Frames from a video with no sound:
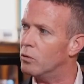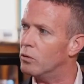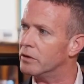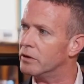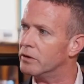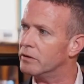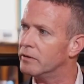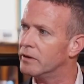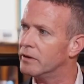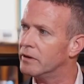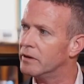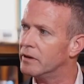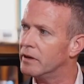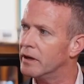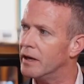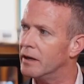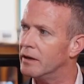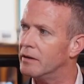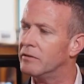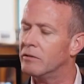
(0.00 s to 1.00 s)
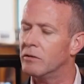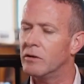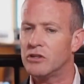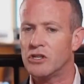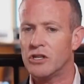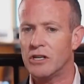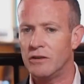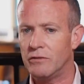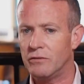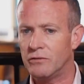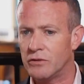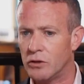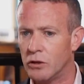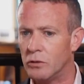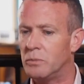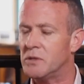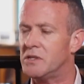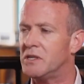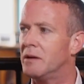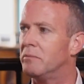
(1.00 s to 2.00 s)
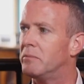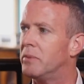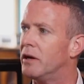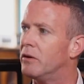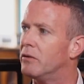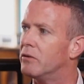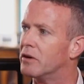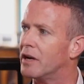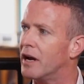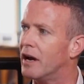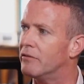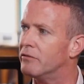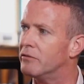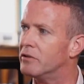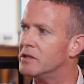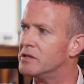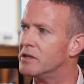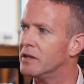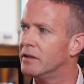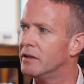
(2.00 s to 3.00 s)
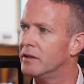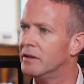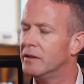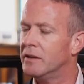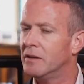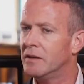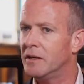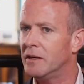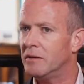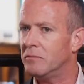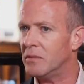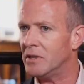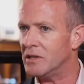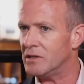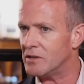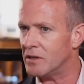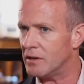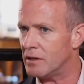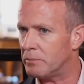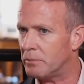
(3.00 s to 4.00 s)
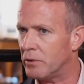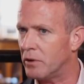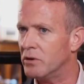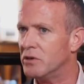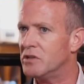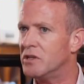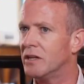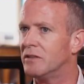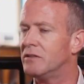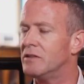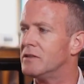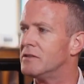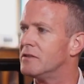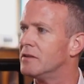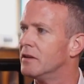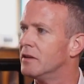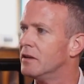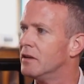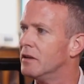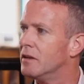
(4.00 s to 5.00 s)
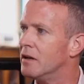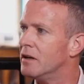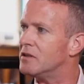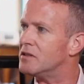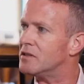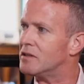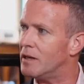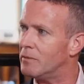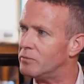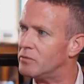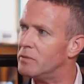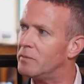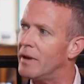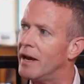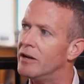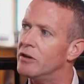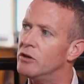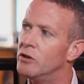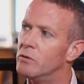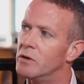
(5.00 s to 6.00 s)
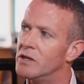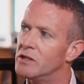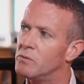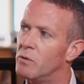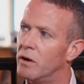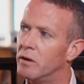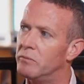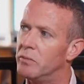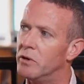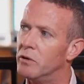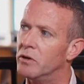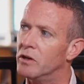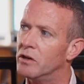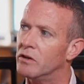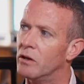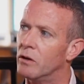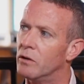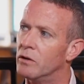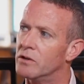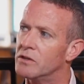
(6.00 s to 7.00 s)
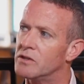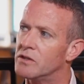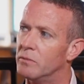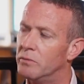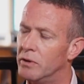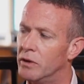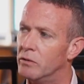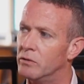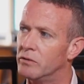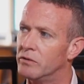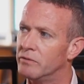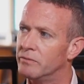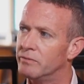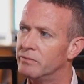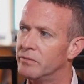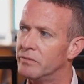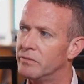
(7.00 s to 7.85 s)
water and achieve 2% better recoveries, it means that the project is skipped about US $1 billion to build.